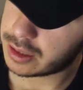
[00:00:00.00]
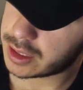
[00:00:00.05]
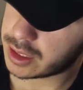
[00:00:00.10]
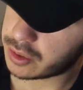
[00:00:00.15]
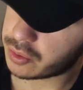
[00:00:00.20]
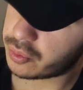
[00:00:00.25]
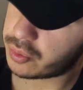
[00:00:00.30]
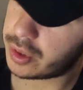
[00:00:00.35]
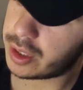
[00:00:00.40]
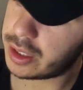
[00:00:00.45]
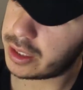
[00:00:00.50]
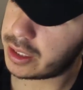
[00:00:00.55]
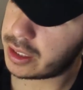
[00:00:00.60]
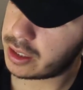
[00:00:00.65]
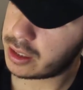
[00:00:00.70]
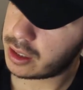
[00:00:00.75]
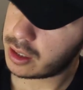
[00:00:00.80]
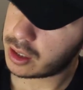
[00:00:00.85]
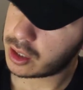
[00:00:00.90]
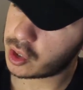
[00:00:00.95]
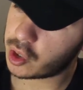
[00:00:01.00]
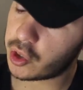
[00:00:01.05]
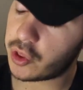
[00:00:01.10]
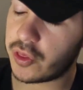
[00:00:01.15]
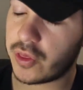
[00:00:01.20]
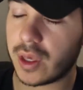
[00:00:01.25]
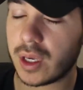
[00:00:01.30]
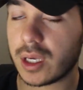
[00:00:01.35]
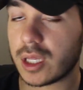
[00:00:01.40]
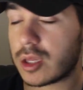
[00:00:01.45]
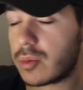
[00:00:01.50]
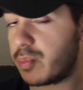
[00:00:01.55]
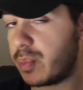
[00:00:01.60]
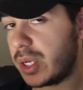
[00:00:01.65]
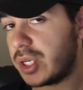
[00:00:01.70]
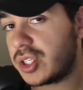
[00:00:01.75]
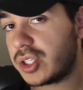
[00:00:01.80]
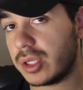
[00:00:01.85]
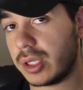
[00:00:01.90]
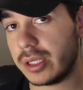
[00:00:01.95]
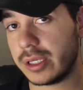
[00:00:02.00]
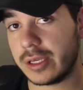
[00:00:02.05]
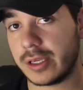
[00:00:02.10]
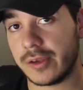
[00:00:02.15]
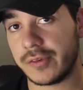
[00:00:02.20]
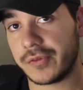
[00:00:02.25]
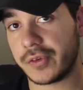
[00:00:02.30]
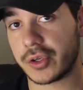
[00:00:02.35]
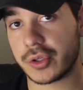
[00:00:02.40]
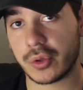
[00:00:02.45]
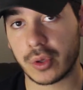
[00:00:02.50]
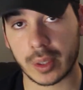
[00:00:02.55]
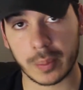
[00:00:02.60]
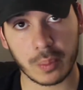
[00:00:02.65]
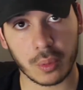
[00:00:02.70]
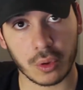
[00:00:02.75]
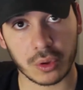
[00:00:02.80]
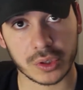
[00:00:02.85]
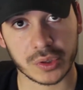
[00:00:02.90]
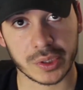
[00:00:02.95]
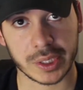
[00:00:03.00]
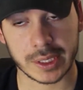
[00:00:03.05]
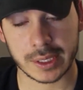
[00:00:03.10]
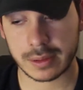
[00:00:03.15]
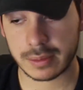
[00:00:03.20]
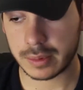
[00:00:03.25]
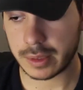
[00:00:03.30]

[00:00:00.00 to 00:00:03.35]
it's a really good thing, especially if you're doing portraits.